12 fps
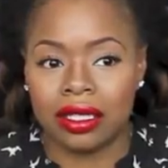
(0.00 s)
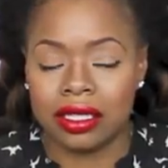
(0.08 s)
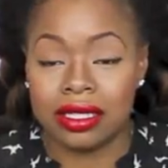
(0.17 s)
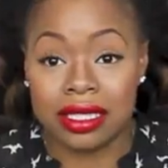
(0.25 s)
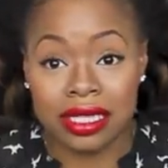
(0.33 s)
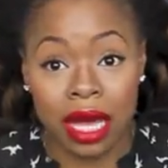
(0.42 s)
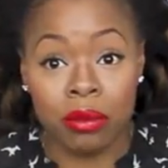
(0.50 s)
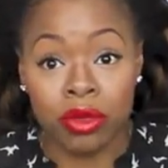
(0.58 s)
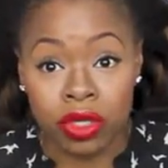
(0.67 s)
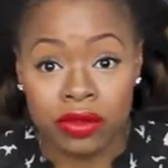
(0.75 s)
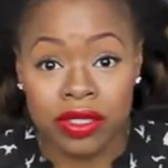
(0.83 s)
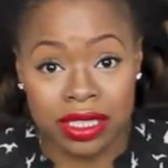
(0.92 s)
since I
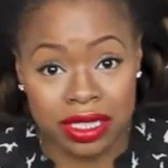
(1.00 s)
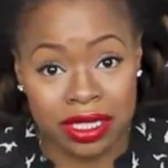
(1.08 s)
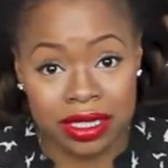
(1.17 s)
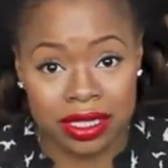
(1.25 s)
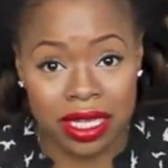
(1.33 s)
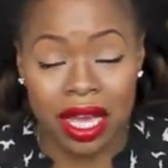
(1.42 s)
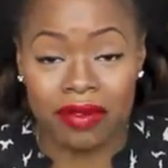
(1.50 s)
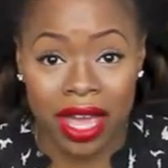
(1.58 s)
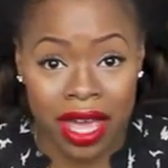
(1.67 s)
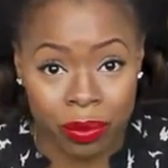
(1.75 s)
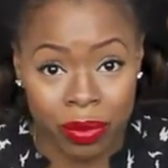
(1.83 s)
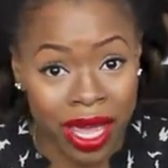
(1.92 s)
moved to Tennessee, I've
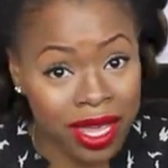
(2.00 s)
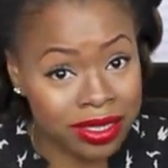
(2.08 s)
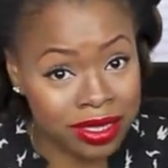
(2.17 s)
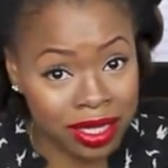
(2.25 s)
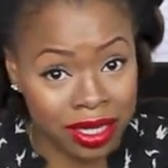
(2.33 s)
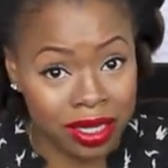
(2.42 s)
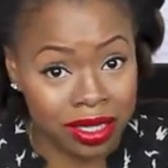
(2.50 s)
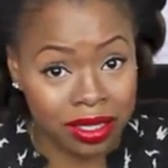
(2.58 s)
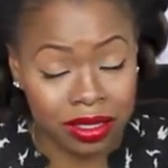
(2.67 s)
had bad skin,